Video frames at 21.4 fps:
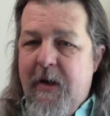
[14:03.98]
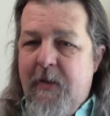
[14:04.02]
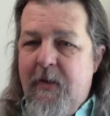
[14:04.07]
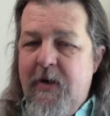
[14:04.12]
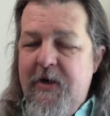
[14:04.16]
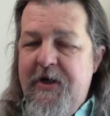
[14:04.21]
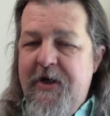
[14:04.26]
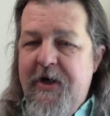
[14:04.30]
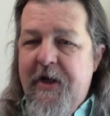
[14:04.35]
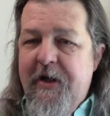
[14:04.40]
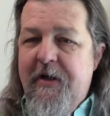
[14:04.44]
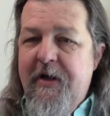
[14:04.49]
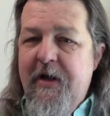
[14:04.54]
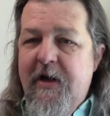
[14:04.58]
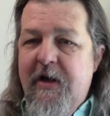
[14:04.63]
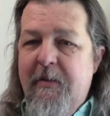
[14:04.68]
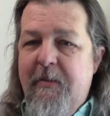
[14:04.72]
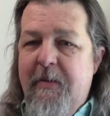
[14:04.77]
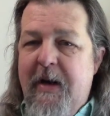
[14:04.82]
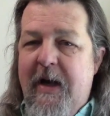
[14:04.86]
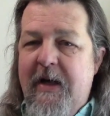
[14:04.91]
I want you to
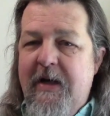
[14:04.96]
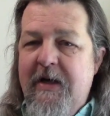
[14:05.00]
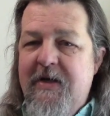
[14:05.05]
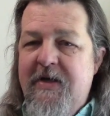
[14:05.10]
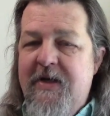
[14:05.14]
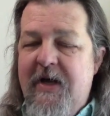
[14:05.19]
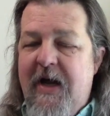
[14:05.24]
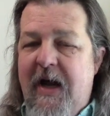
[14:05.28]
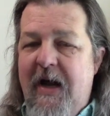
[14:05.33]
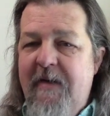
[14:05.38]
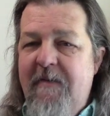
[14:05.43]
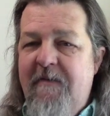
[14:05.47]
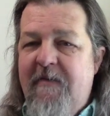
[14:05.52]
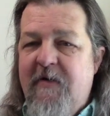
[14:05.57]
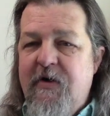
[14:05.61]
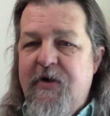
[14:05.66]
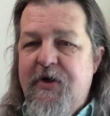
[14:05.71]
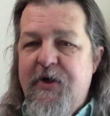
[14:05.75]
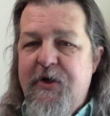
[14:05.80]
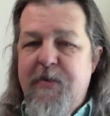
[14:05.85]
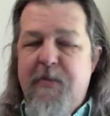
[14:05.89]
think about is time
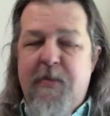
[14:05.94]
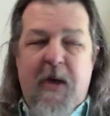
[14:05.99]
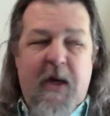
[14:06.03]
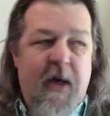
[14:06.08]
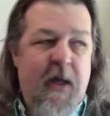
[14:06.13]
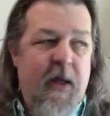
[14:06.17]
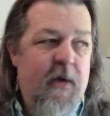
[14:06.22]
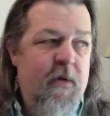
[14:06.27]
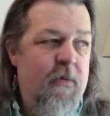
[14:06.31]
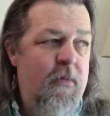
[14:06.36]
versus money.